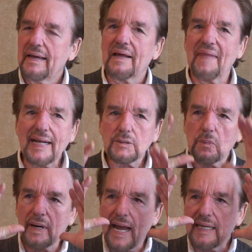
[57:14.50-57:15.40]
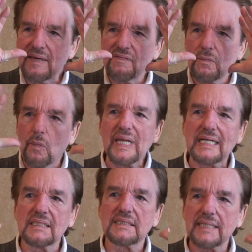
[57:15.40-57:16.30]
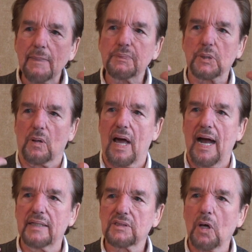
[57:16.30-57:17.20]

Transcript: And that's when I even reconceptualized